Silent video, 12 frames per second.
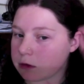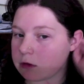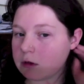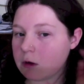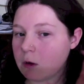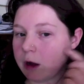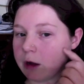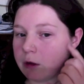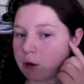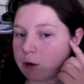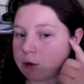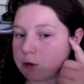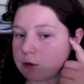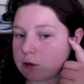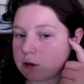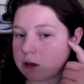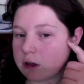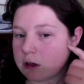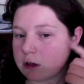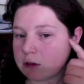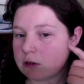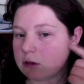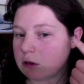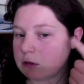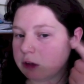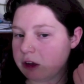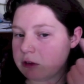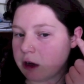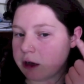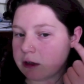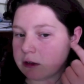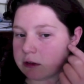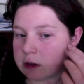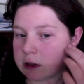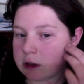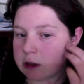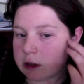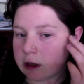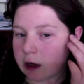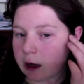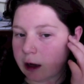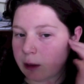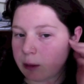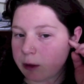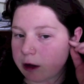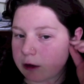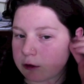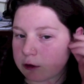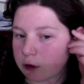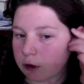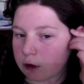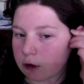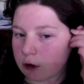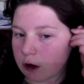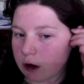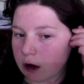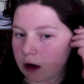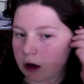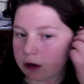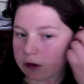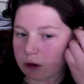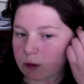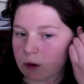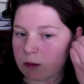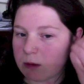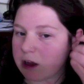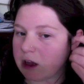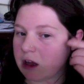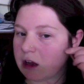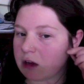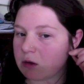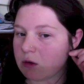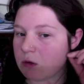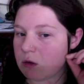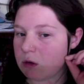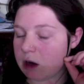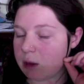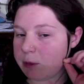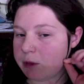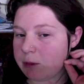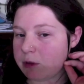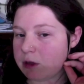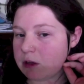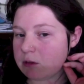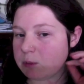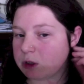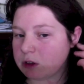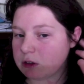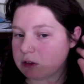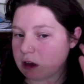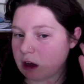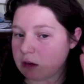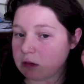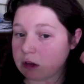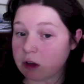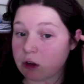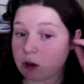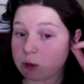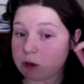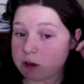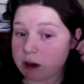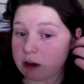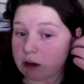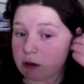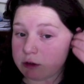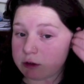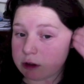quite close to here because it's got like sideys. And so I don't want my hair all caught up in the beard because that really hurts when you take it off.